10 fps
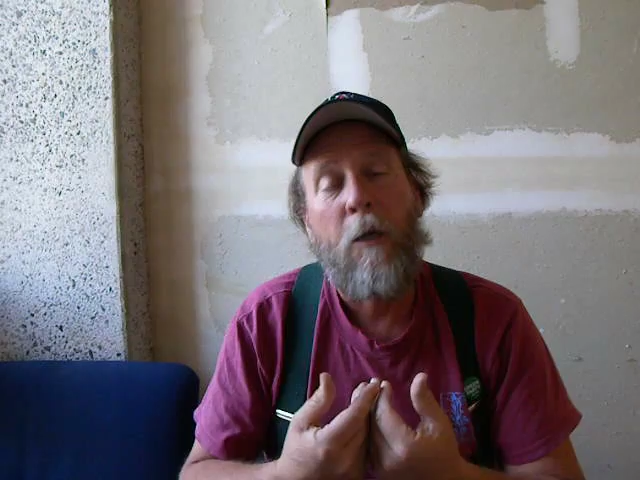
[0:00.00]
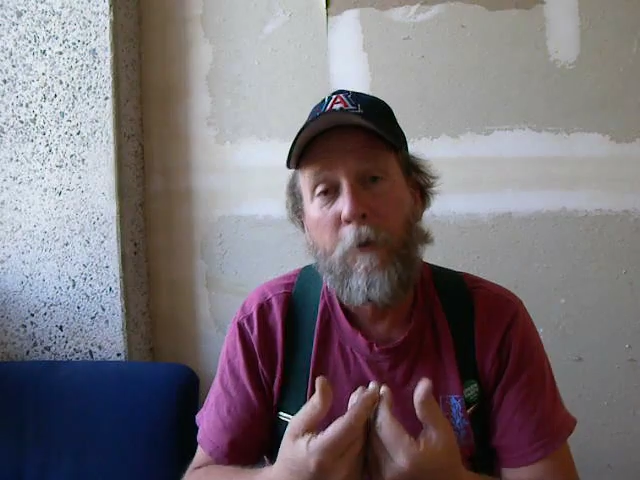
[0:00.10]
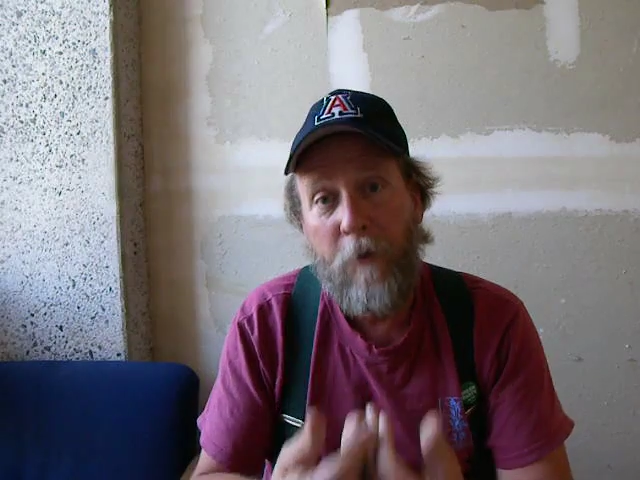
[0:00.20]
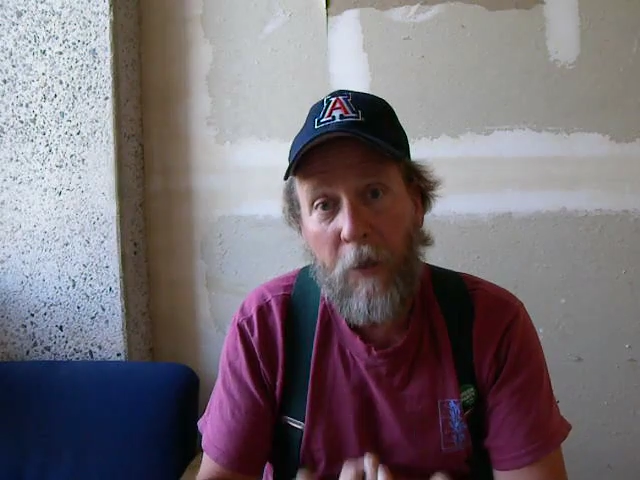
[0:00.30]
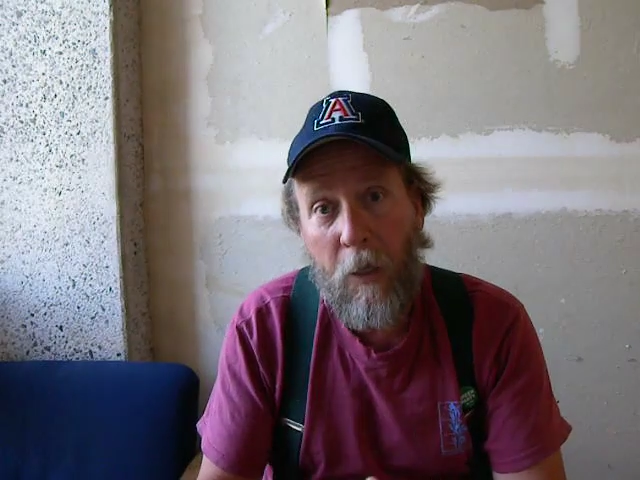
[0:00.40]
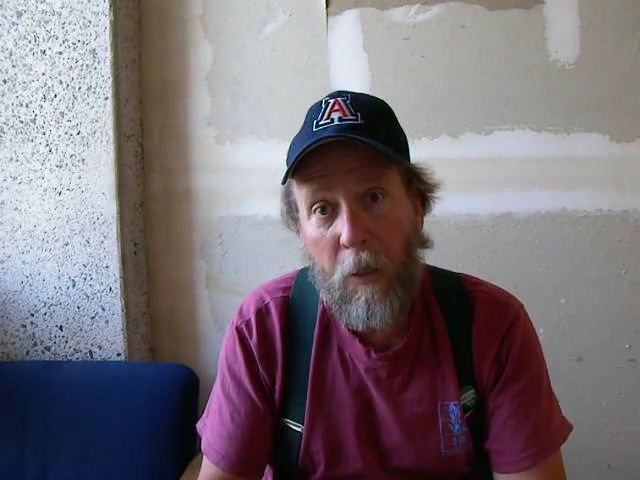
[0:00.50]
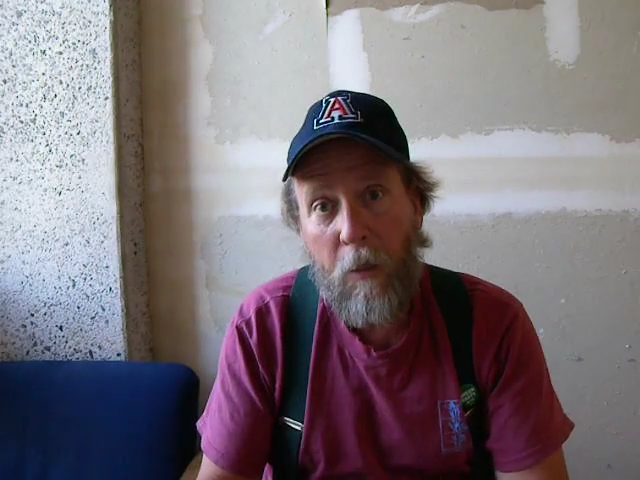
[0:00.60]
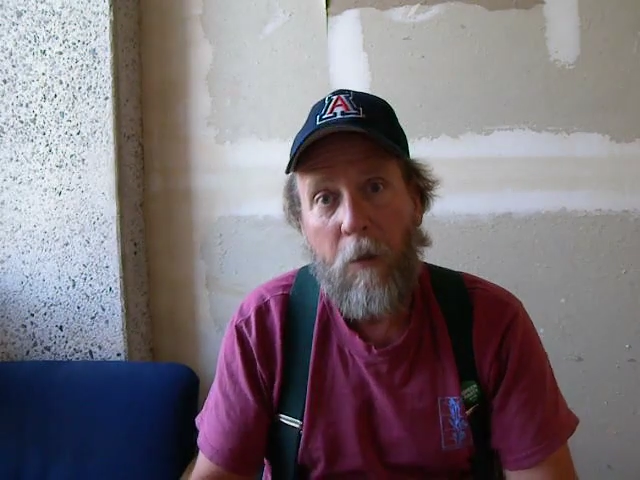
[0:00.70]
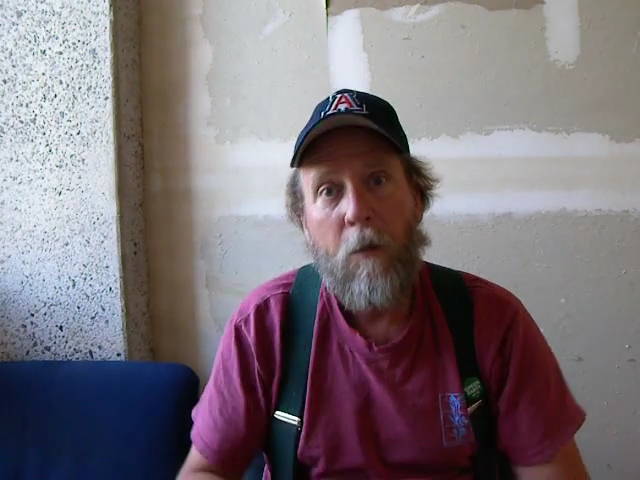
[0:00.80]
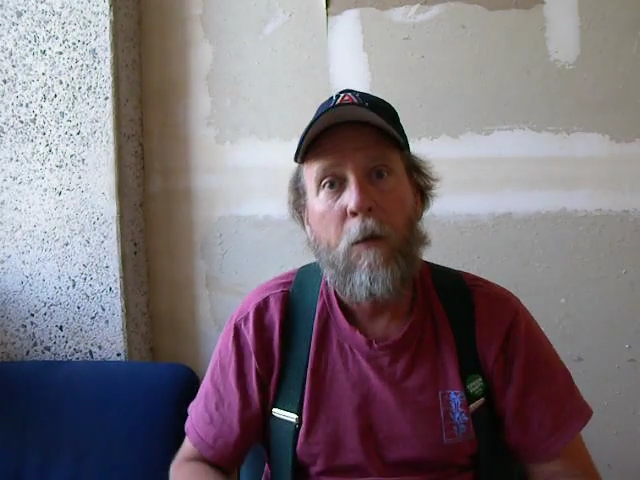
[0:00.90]
every
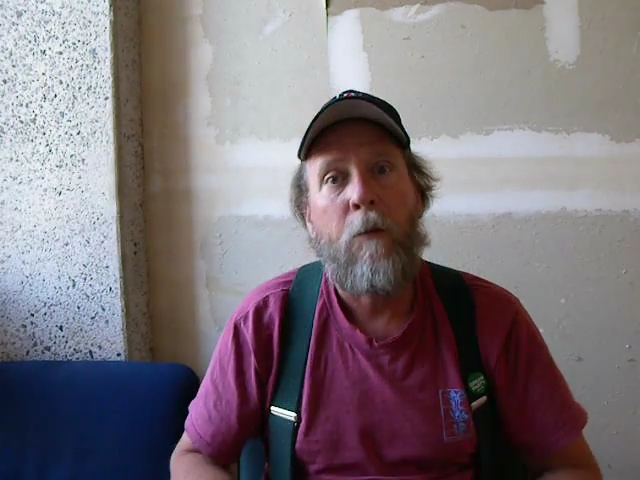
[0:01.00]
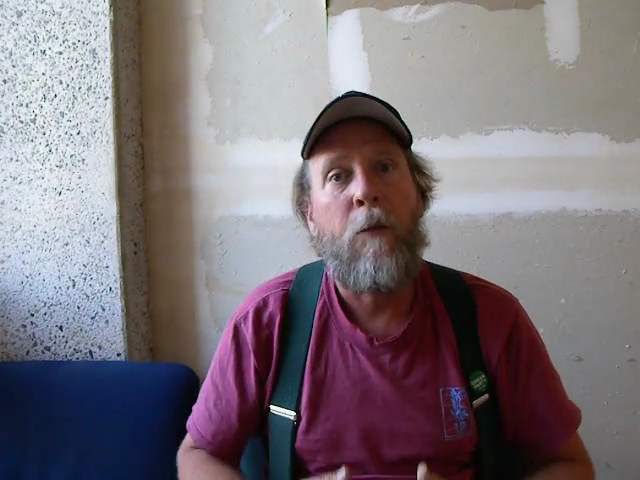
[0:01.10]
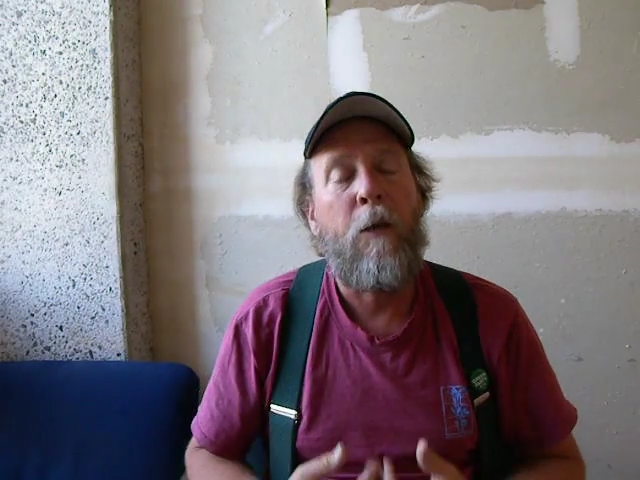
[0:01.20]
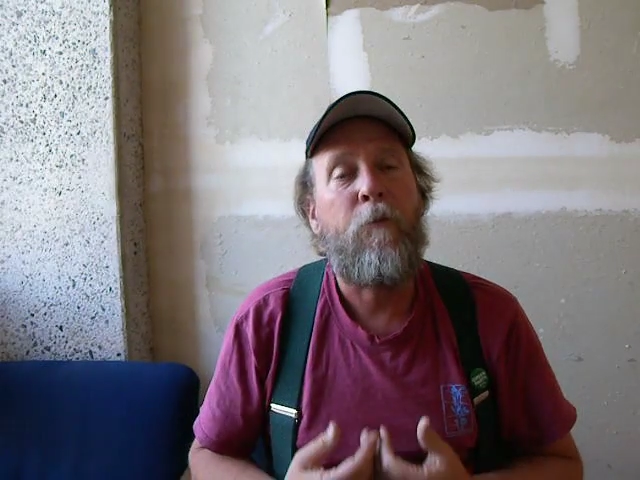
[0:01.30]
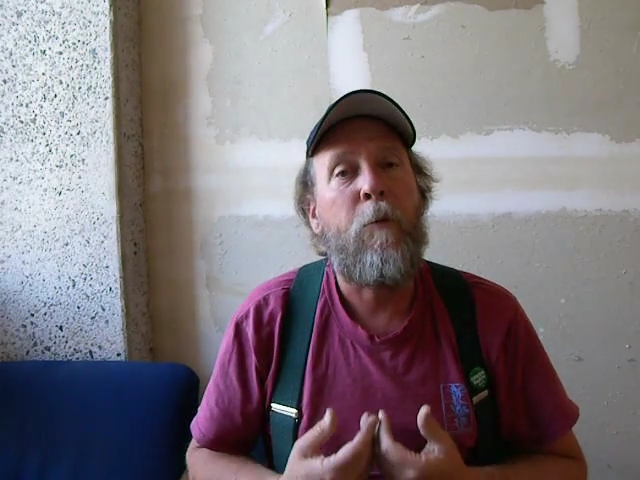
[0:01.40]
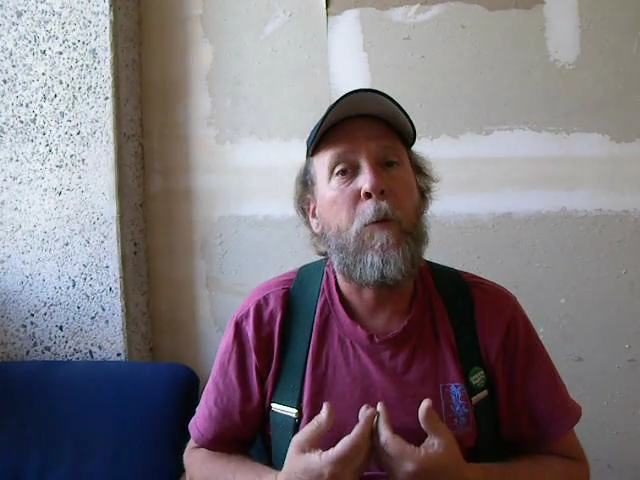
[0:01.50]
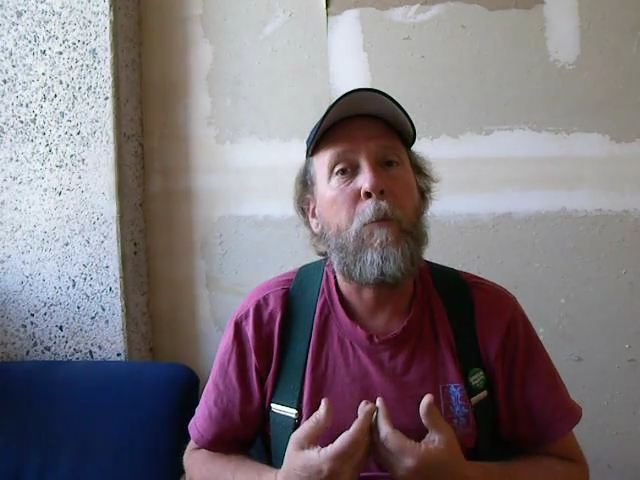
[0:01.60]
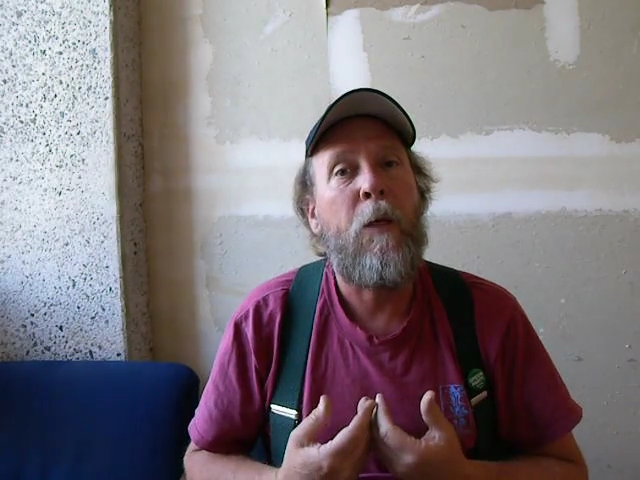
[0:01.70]
day, they have to be